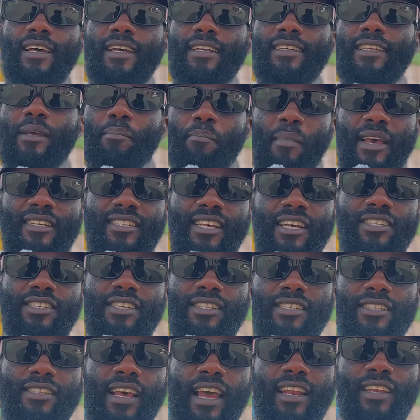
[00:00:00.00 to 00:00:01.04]
the message
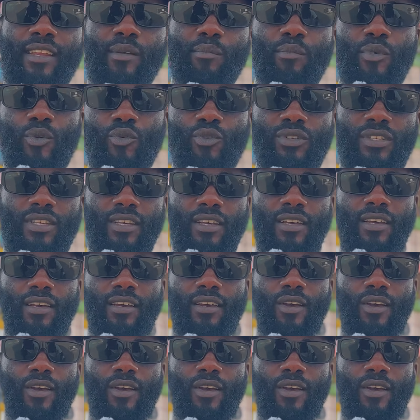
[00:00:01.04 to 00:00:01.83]
inside the music,